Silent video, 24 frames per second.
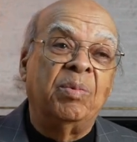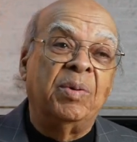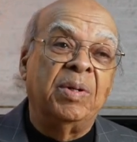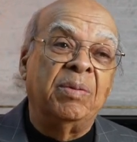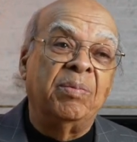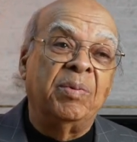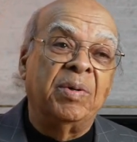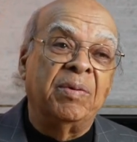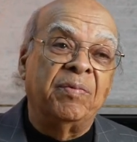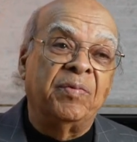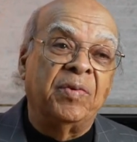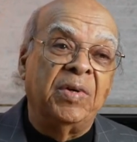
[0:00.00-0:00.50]

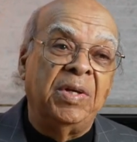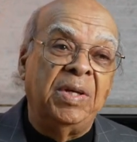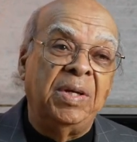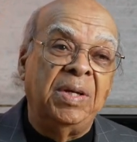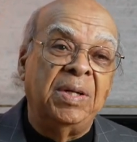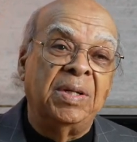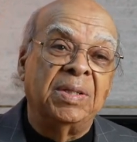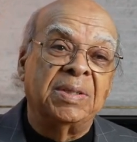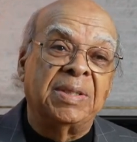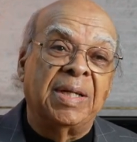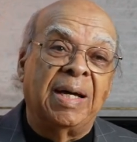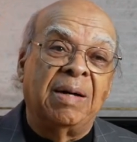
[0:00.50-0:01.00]
but, but for
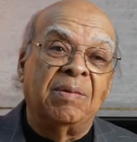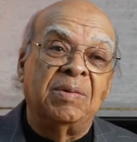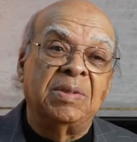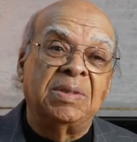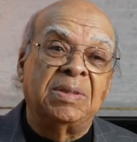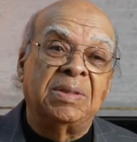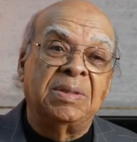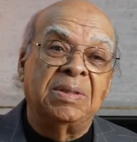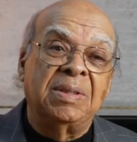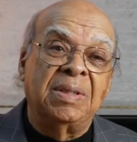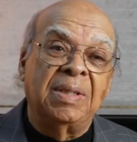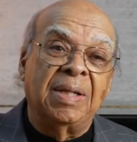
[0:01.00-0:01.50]
years I
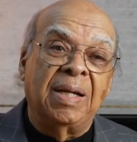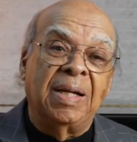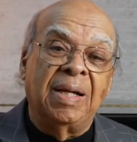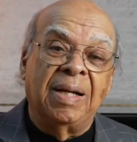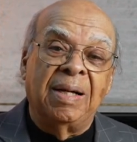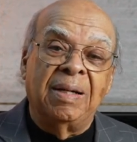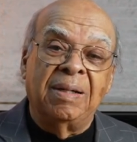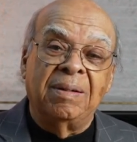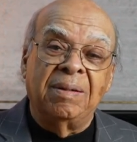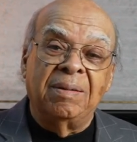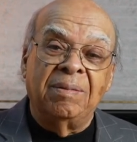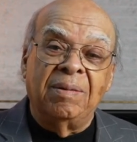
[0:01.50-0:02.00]
was
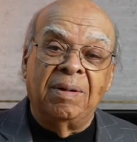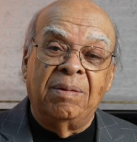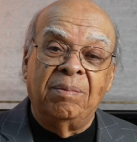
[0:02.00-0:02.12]
uh,